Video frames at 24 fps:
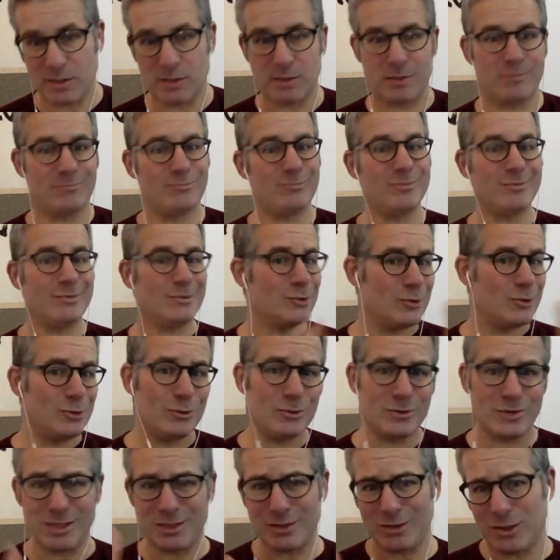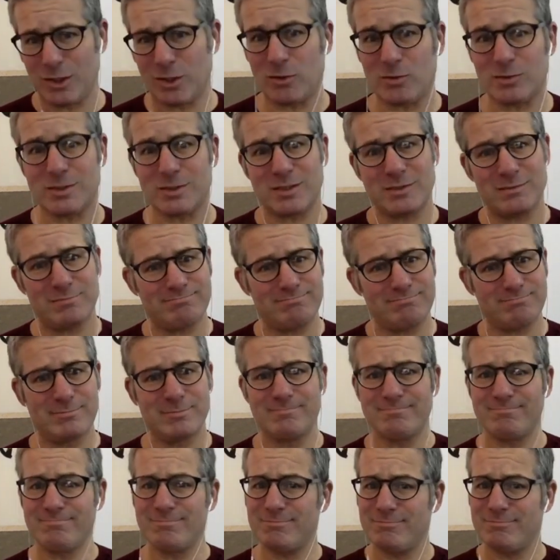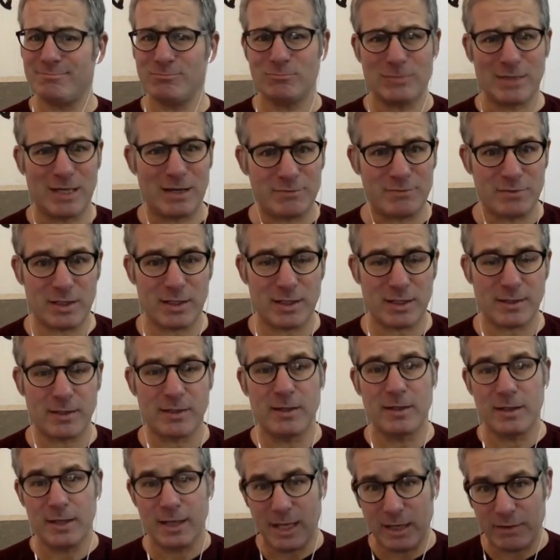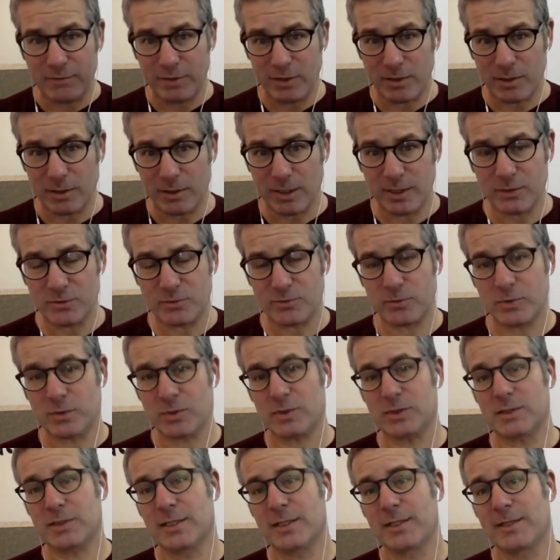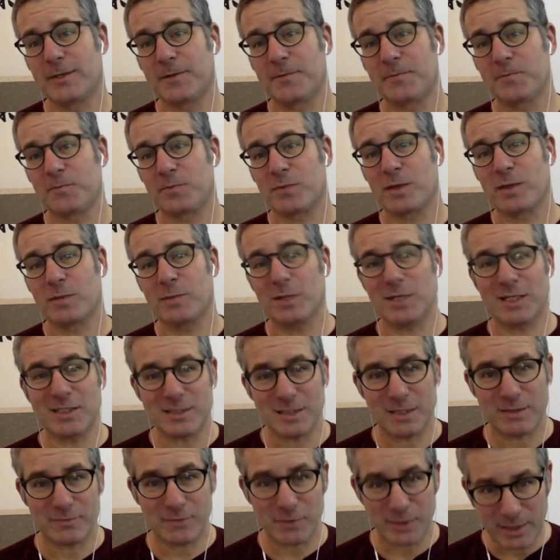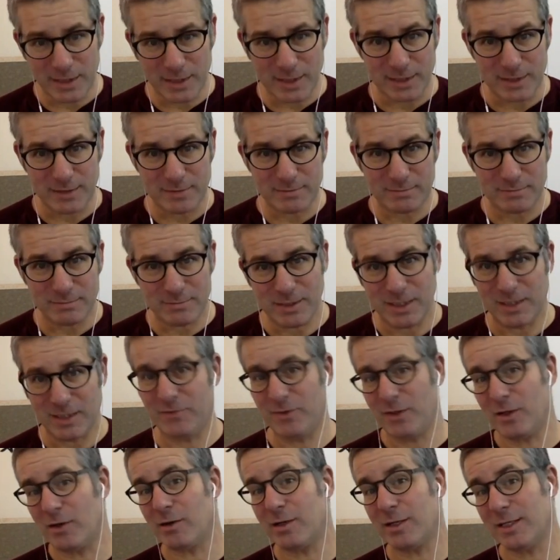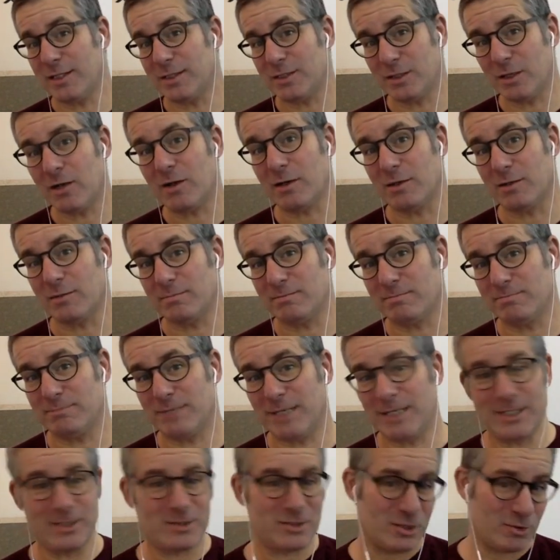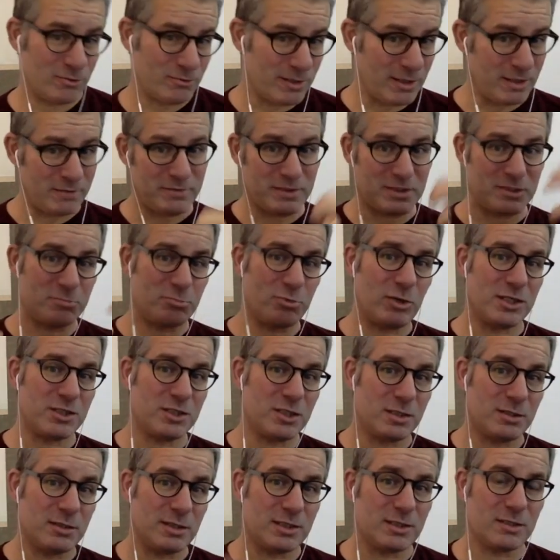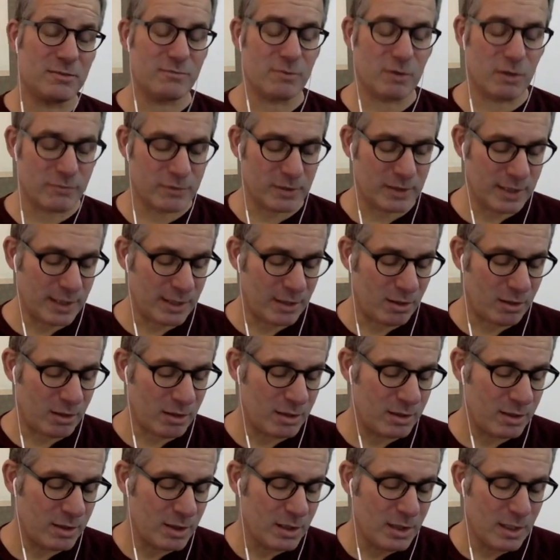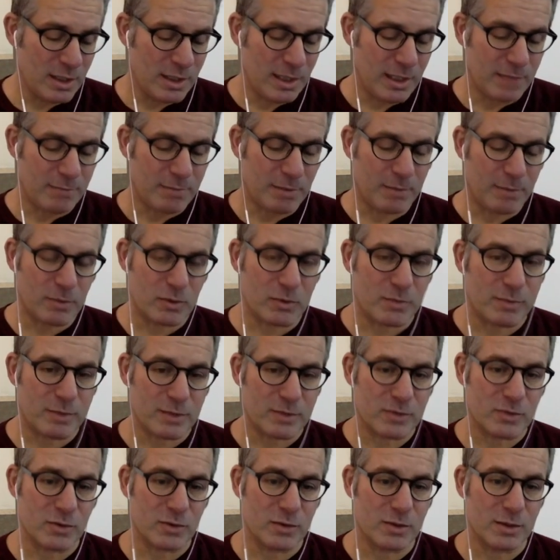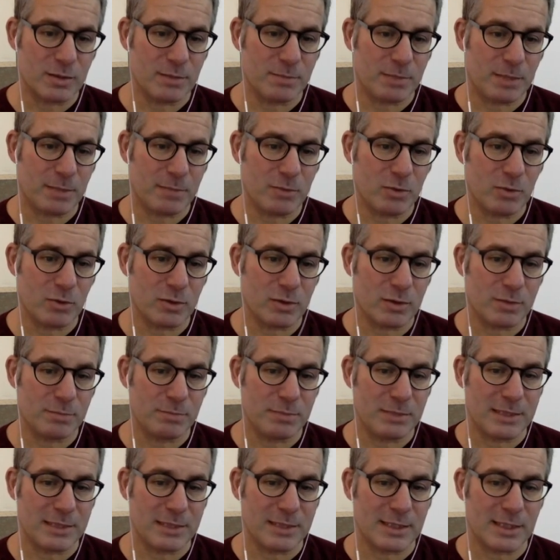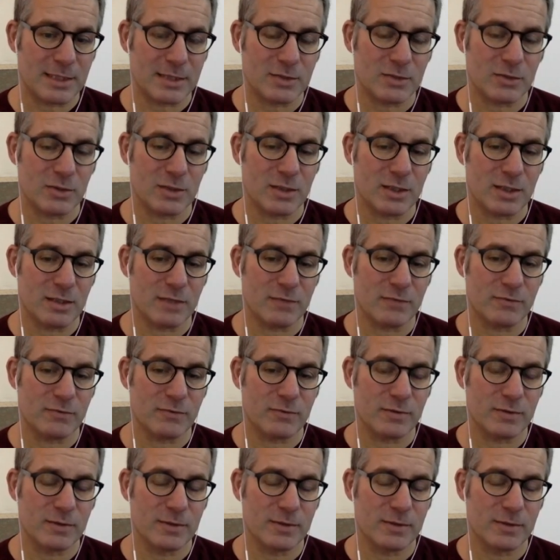their do's and don'ts, and everything. Every art has rules. But let's not forget that every art is an art. And there's a creative expression that's involved in that art. And Pablo Picasso kind of